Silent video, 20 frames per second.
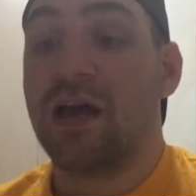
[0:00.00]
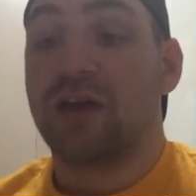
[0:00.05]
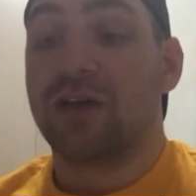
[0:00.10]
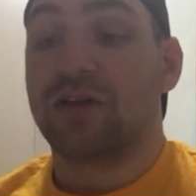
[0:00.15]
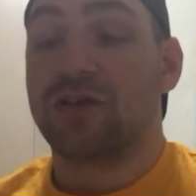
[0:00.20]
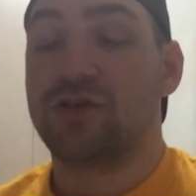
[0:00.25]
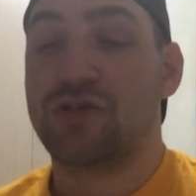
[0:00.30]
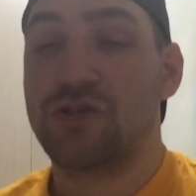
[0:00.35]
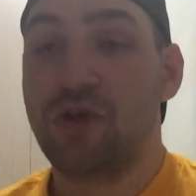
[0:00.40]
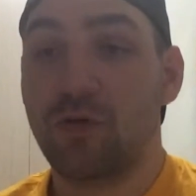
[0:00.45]

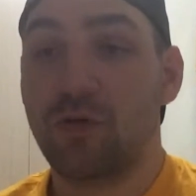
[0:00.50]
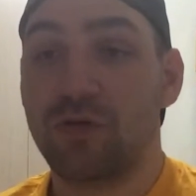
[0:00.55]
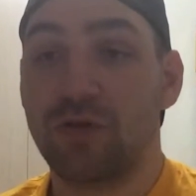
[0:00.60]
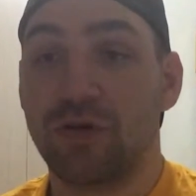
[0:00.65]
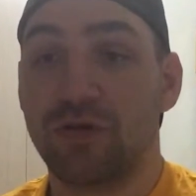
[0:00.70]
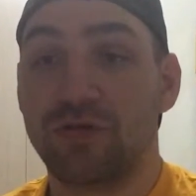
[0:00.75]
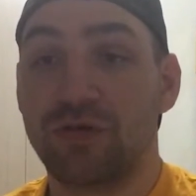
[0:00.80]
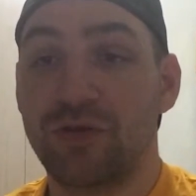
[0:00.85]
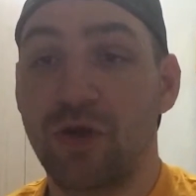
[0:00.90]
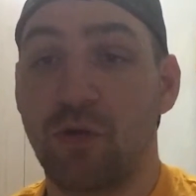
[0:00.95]
Yo,
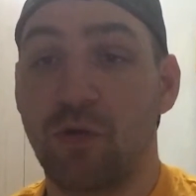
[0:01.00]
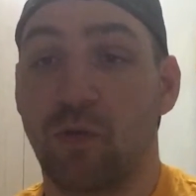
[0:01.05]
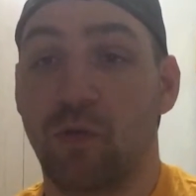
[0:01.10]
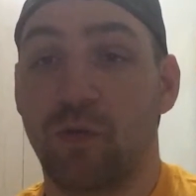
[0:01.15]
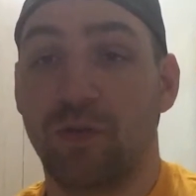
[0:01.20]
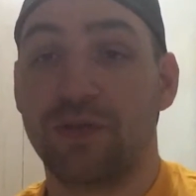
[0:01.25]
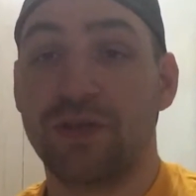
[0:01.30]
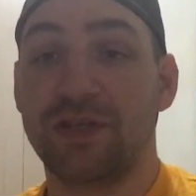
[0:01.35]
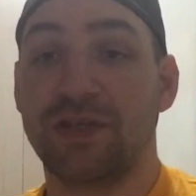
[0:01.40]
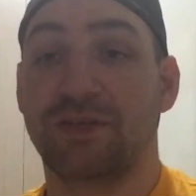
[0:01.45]
yo, yo,
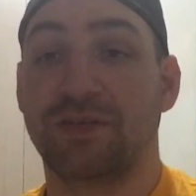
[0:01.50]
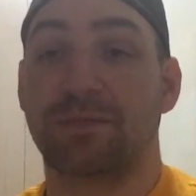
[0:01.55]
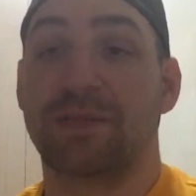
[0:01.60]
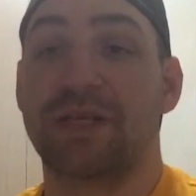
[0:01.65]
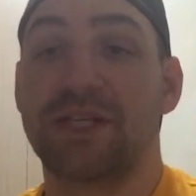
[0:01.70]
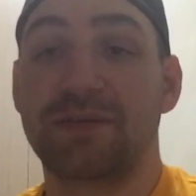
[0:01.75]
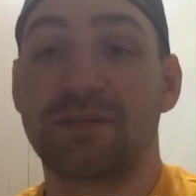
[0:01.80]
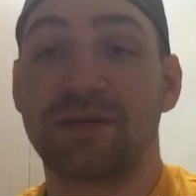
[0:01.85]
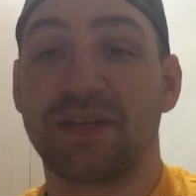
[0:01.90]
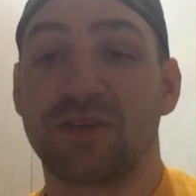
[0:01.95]
this is
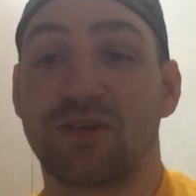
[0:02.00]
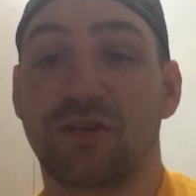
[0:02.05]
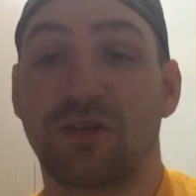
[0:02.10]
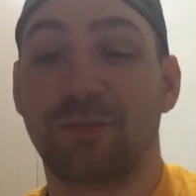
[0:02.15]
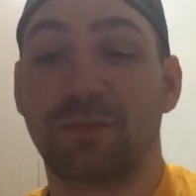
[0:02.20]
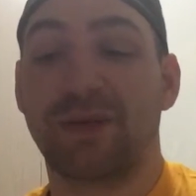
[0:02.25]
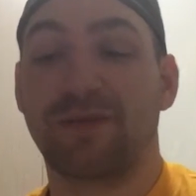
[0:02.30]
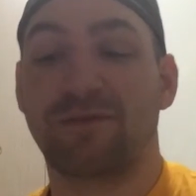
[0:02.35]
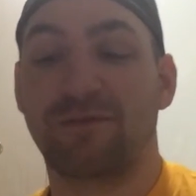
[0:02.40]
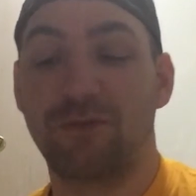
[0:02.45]
Beats
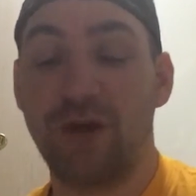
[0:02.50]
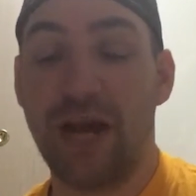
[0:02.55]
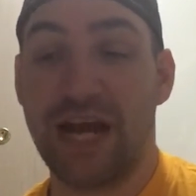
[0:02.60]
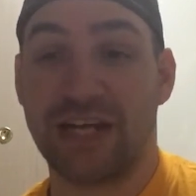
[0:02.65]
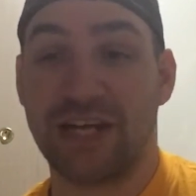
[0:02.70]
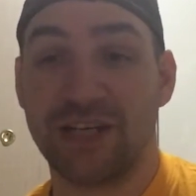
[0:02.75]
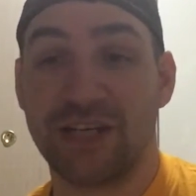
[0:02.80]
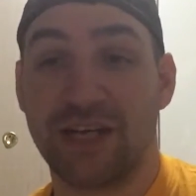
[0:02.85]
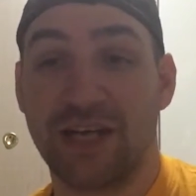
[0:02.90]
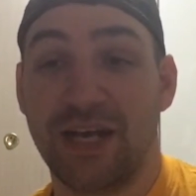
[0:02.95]
McDurtle
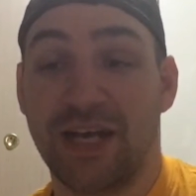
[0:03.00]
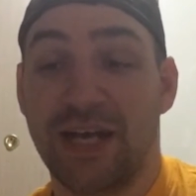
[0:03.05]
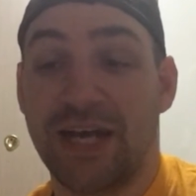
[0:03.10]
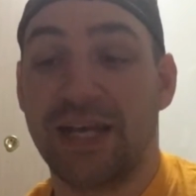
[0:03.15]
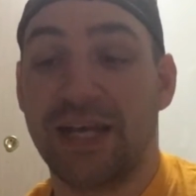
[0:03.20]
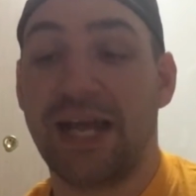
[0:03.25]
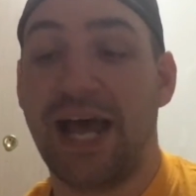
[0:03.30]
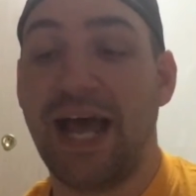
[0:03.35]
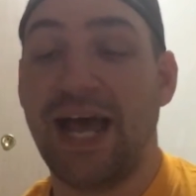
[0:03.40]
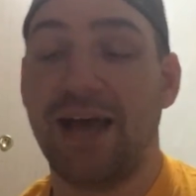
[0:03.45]
McFresh,
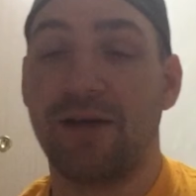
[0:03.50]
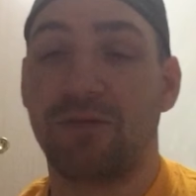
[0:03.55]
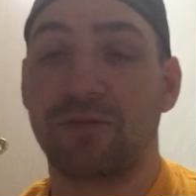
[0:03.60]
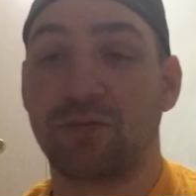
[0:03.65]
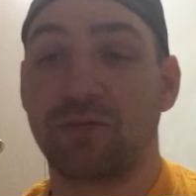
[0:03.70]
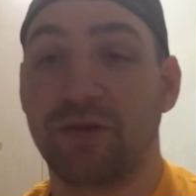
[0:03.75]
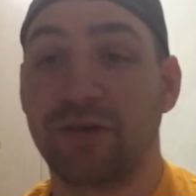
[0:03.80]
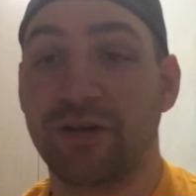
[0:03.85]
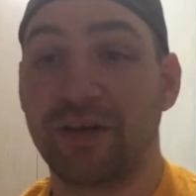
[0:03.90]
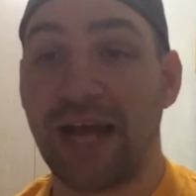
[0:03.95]
and I was
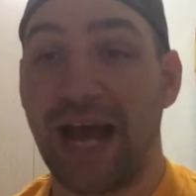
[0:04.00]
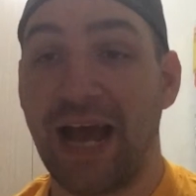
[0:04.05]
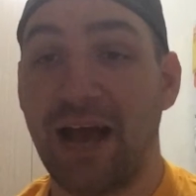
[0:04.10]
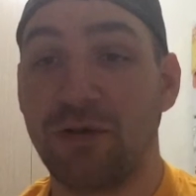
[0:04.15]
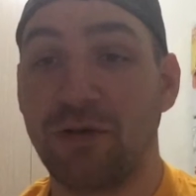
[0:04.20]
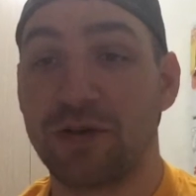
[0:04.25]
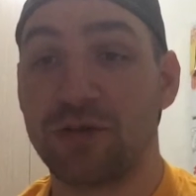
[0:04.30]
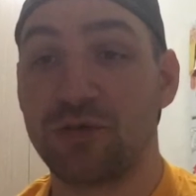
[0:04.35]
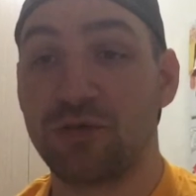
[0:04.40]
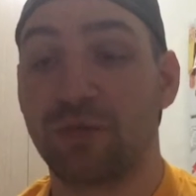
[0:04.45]
wondering how
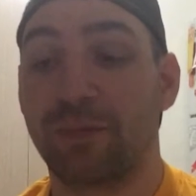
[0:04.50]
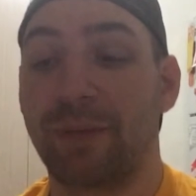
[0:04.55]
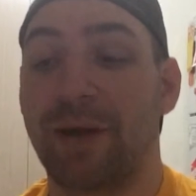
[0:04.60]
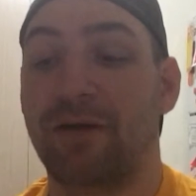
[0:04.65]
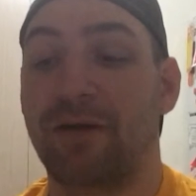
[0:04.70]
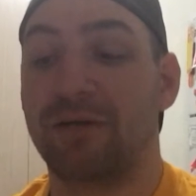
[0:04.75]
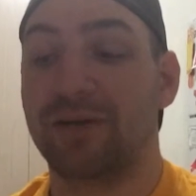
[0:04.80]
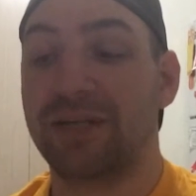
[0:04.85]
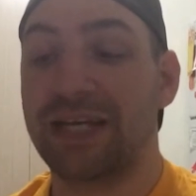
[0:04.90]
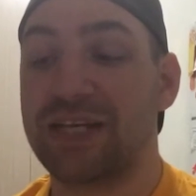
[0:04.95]
can you repair
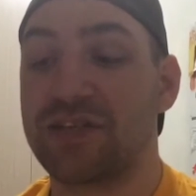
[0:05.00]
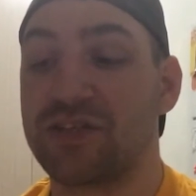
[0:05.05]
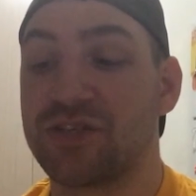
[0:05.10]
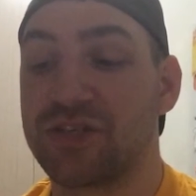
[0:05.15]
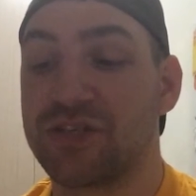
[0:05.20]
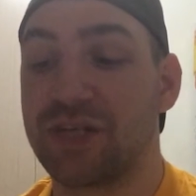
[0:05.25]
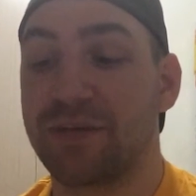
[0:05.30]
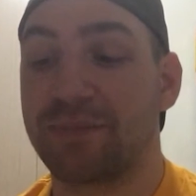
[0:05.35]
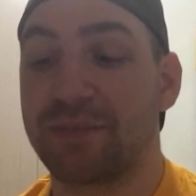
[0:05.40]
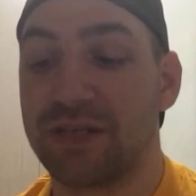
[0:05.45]
a
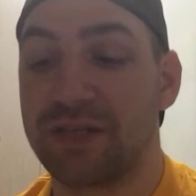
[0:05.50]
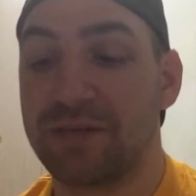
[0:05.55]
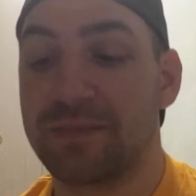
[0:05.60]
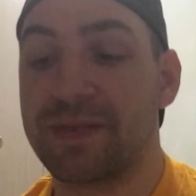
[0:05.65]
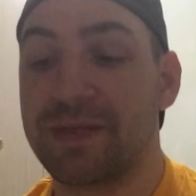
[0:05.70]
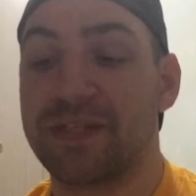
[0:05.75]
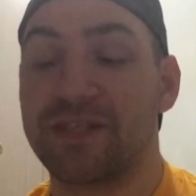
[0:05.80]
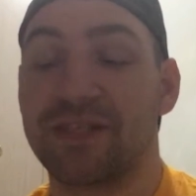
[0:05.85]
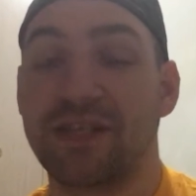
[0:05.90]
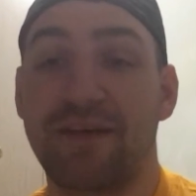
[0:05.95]
relationship that has
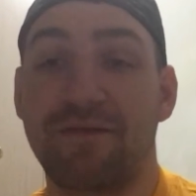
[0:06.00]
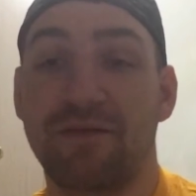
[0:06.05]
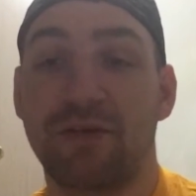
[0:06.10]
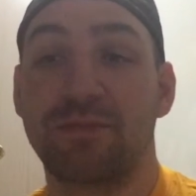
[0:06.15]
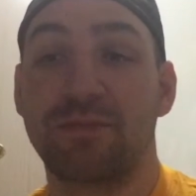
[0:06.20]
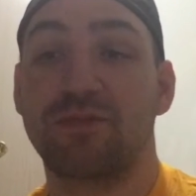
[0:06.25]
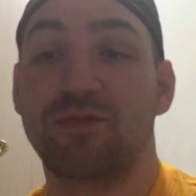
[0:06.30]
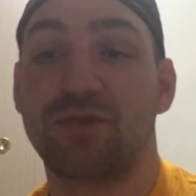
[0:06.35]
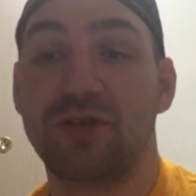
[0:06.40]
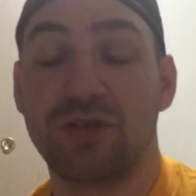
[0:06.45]
been severed
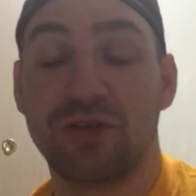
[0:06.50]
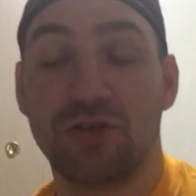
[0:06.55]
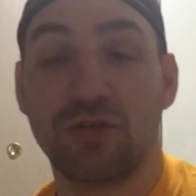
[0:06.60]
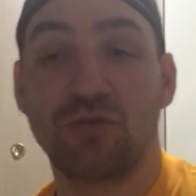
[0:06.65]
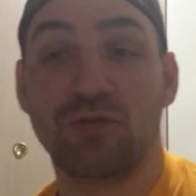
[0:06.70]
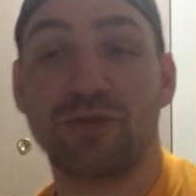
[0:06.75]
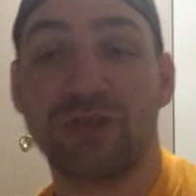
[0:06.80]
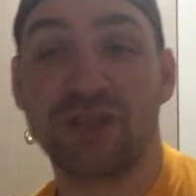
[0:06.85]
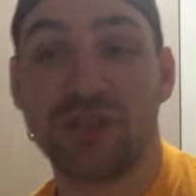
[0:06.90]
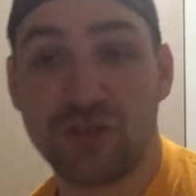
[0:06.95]
between you
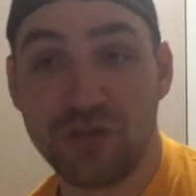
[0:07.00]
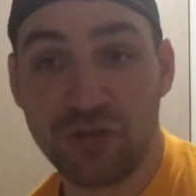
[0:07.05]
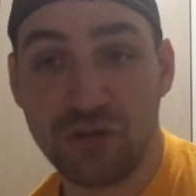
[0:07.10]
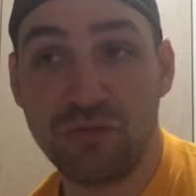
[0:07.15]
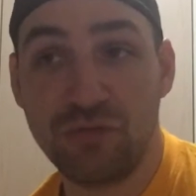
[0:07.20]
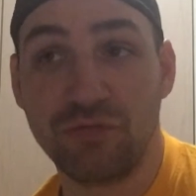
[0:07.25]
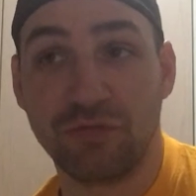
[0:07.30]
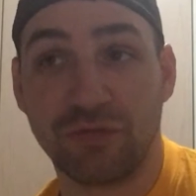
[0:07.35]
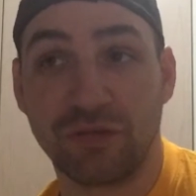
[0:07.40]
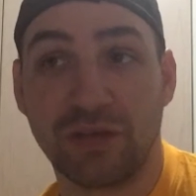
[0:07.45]
and a
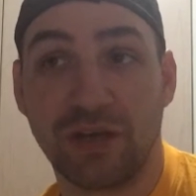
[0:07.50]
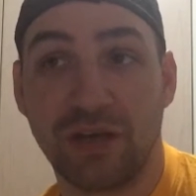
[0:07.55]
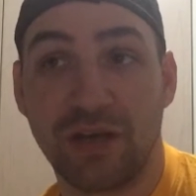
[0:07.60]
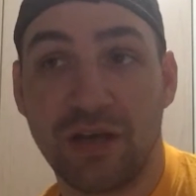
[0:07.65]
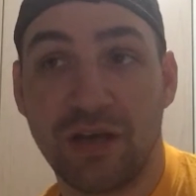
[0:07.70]
student?